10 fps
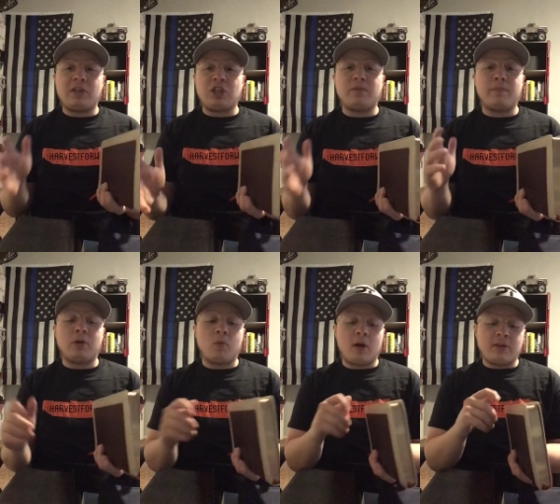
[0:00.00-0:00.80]
each
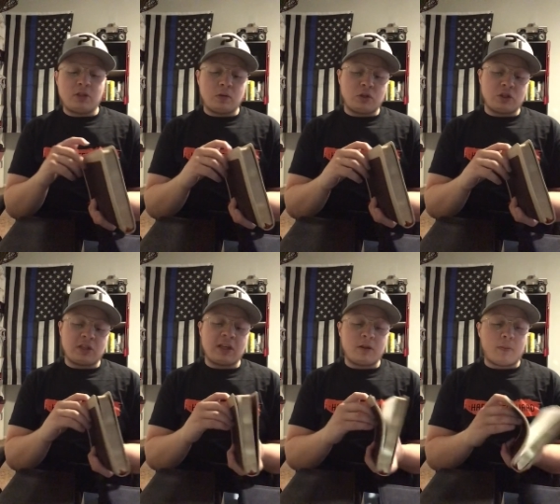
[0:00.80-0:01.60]
book was, you can
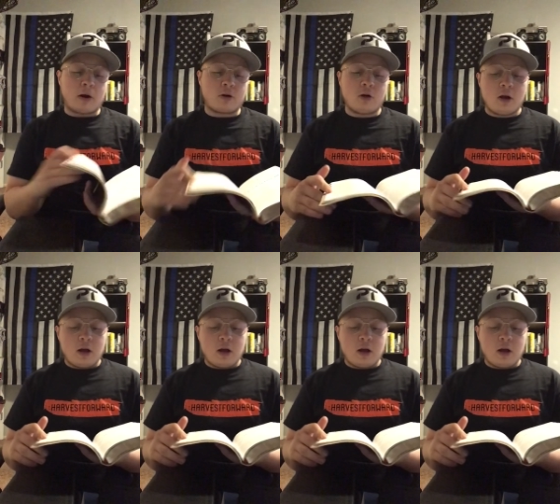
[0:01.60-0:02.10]
just get the marker